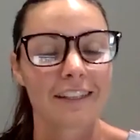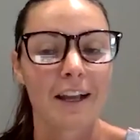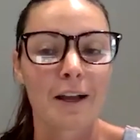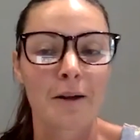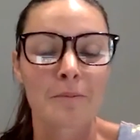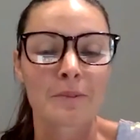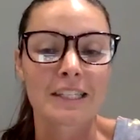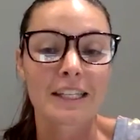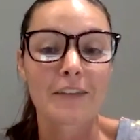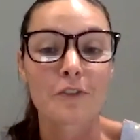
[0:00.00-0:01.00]
Um, to
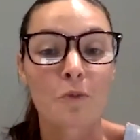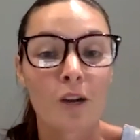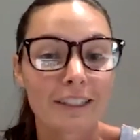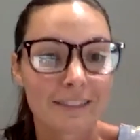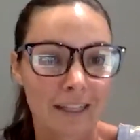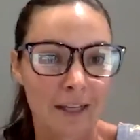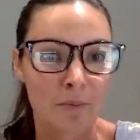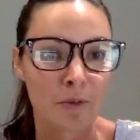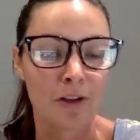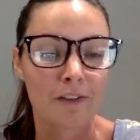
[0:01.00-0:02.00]
give you one
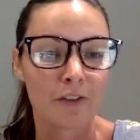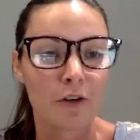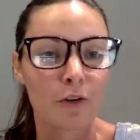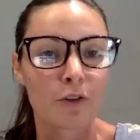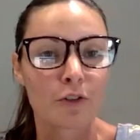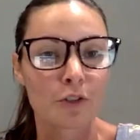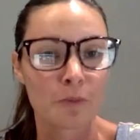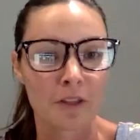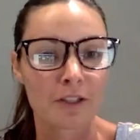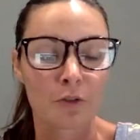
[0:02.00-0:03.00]
example of a whole group
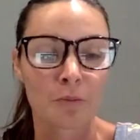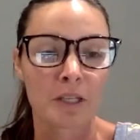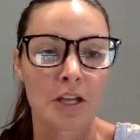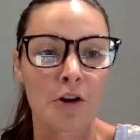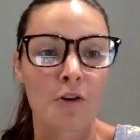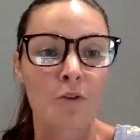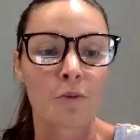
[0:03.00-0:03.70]
that told me no,